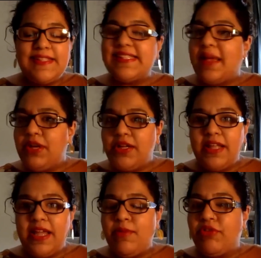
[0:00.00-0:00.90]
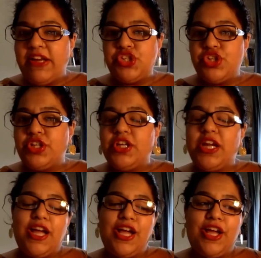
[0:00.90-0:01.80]
seminal immigration
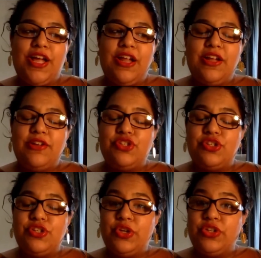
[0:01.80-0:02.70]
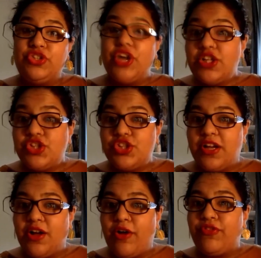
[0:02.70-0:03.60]
judge
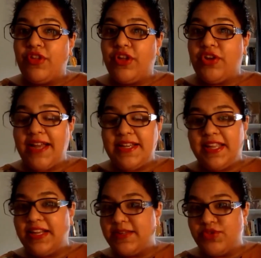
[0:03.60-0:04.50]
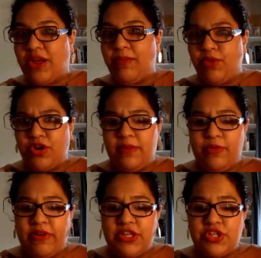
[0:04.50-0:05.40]
of the United Kingdom's Tribunal on
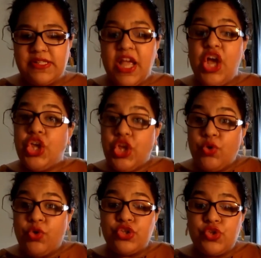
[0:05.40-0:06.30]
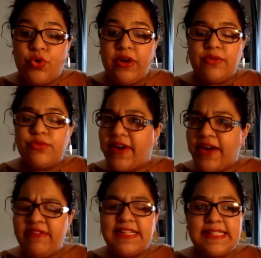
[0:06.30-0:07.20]
Immigrations, Hugo Story, who's very
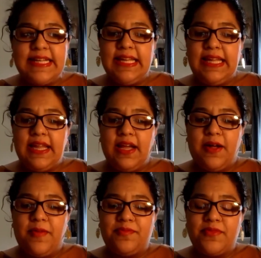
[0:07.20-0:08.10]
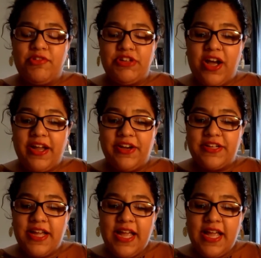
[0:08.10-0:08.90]
recently retired,